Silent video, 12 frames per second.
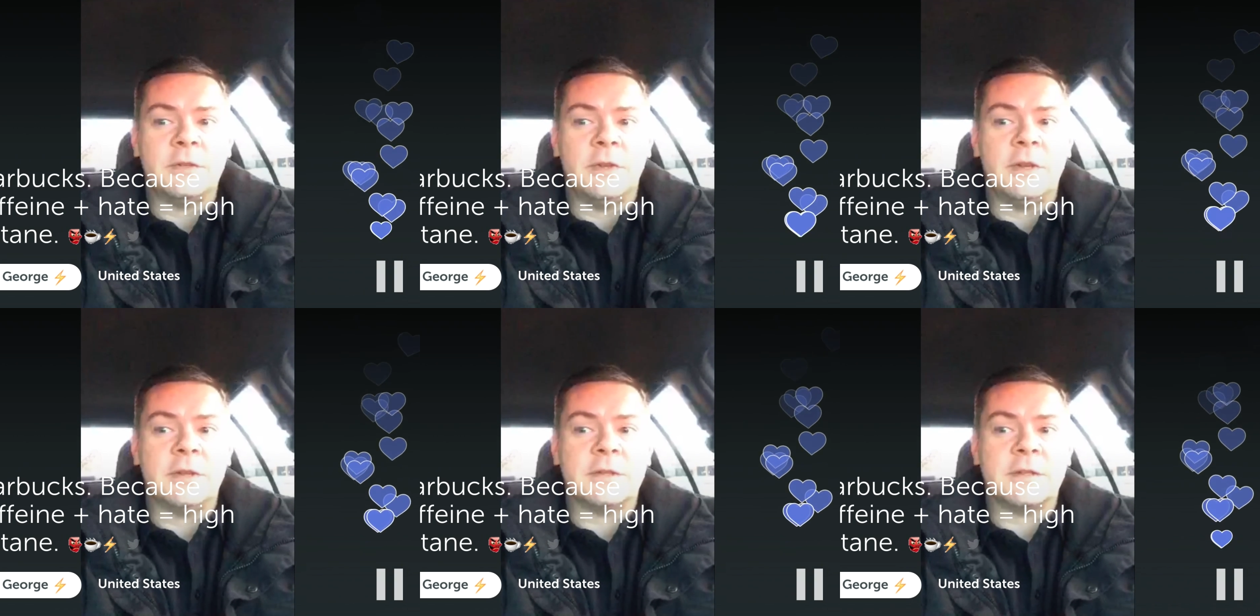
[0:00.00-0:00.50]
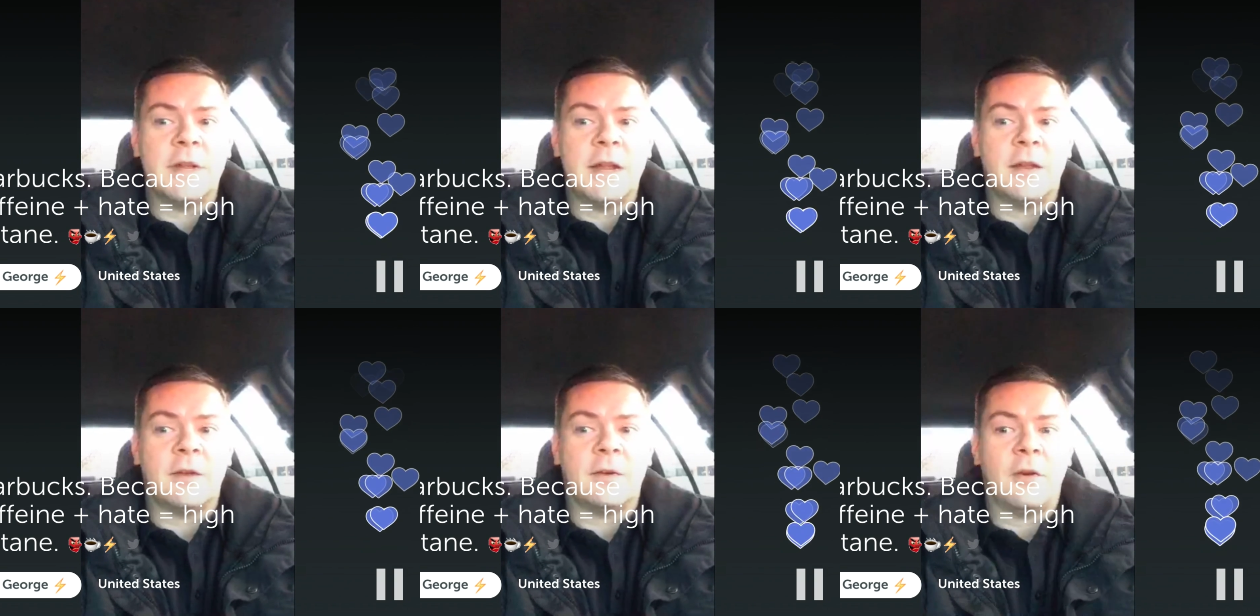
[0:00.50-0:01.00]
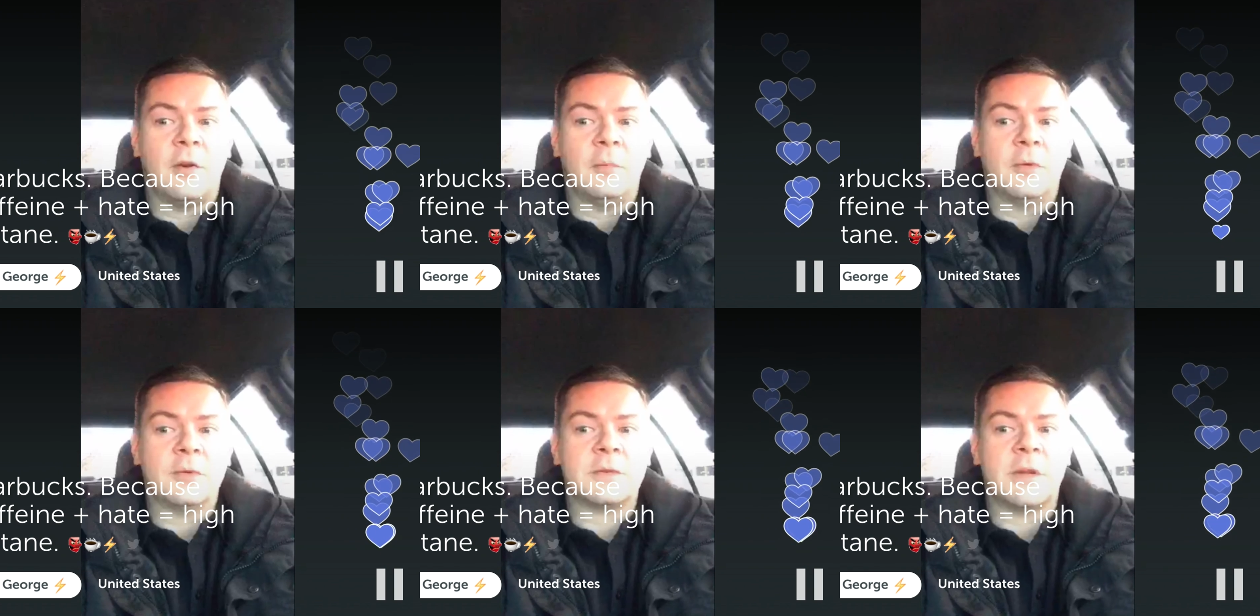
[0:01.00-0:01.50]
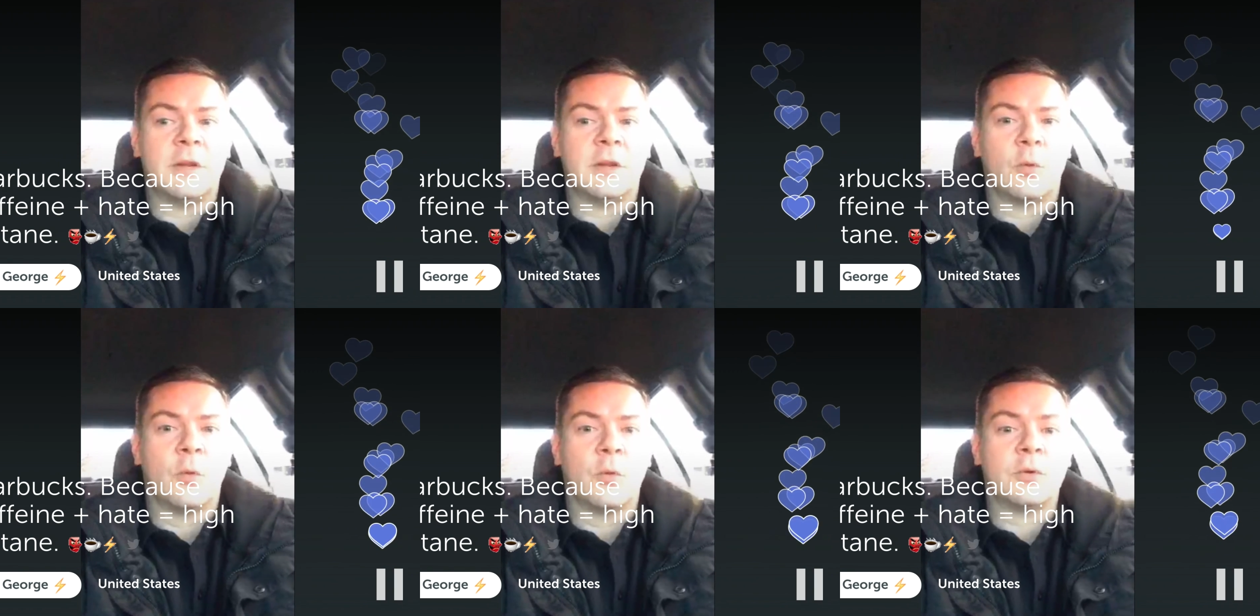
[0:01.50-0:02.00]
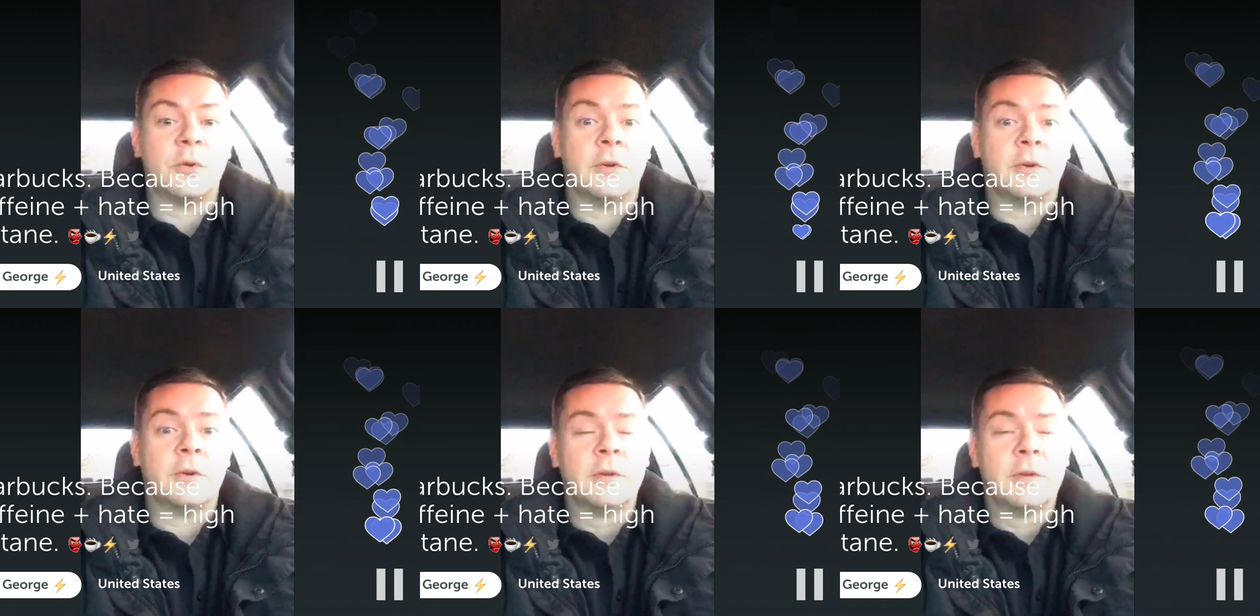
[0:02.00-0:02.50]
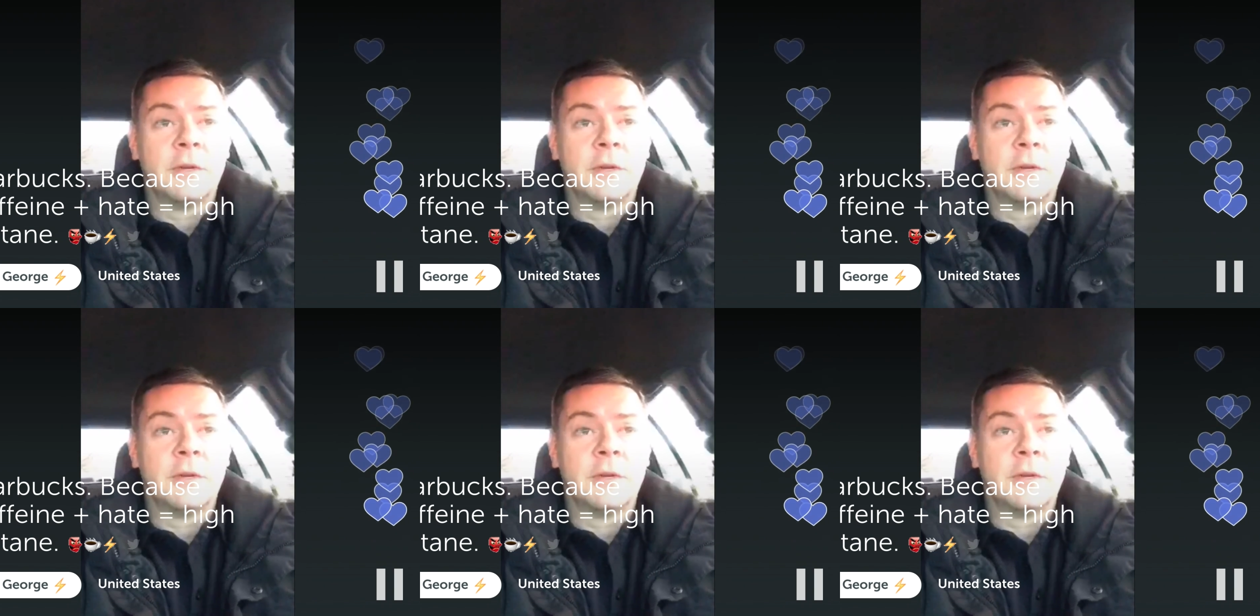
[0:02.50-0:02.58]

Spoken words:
it is now almost 1:45